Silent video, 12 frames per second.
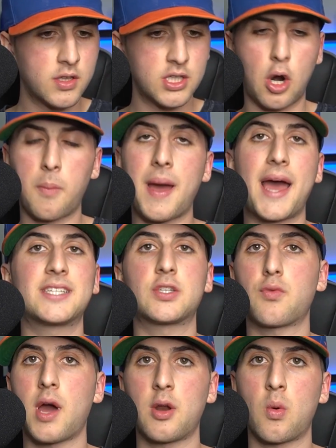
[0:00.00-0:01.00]
you know, pass it
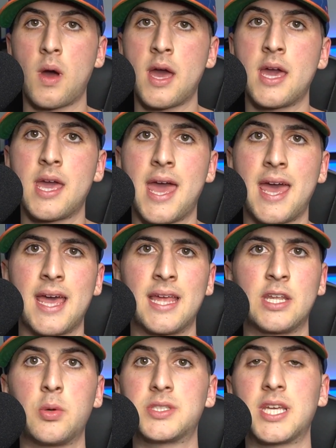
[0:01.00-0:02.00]
right away,
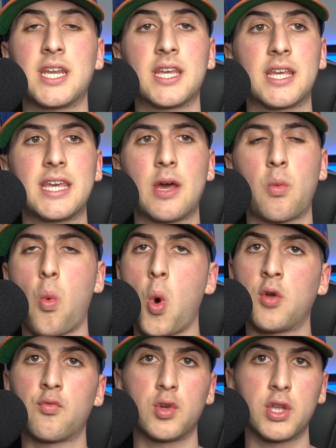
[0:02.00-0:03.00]
and he was hitting. He had
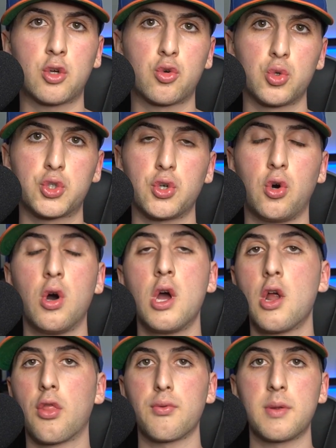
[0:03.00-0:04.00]
one really crucial
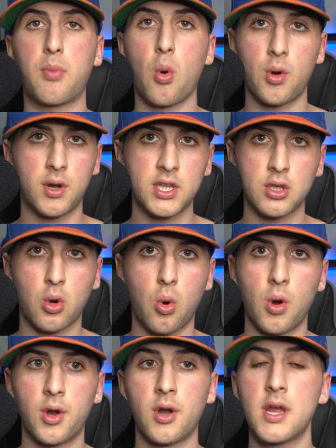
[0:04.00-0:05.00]
three pointer in the
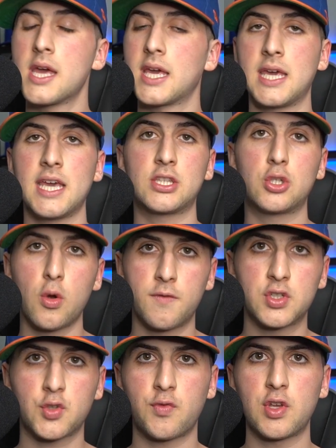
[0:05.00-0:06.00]
corner. He hit two of
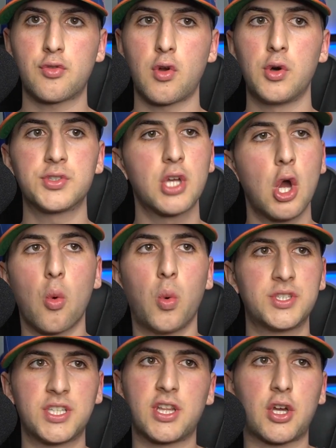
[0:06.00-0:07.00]
his free throws.
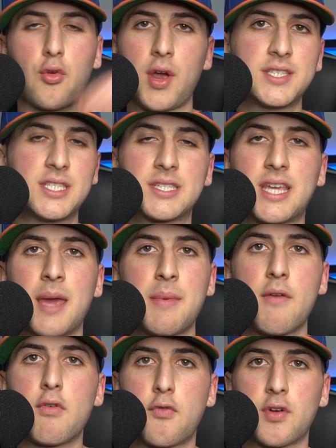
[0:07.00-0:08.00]
Was it the craziest game
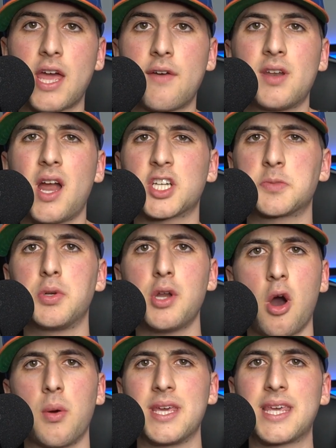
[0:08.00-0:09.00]
ever for Kevin Knox? But
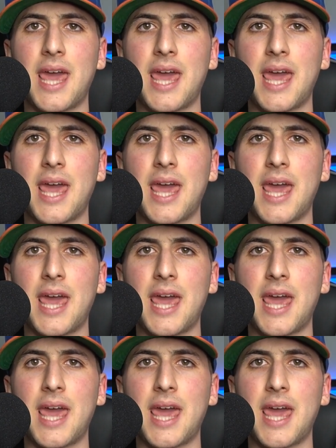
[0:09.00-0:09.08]
no, he